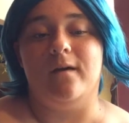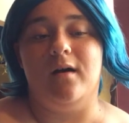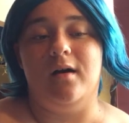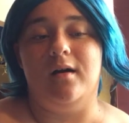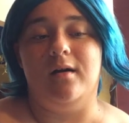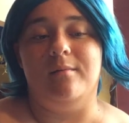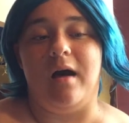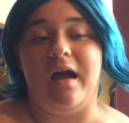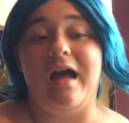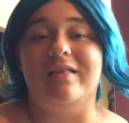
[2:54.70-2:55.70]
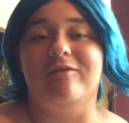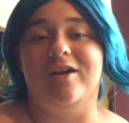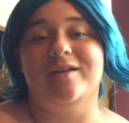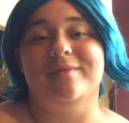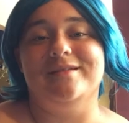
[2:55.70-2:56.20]
I highly
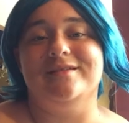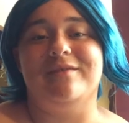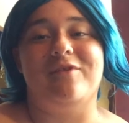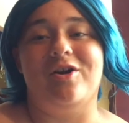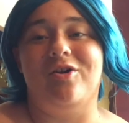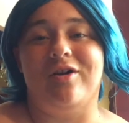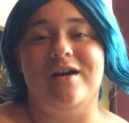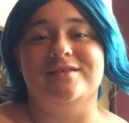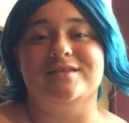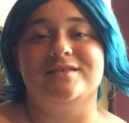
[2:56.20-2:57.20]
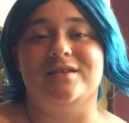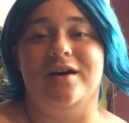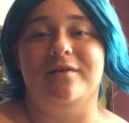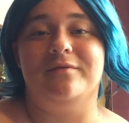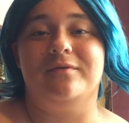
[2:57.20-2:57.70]
recommend it. They've got all kinds of
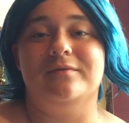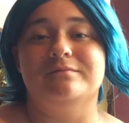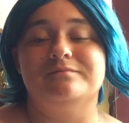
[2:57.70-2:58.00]
stuff.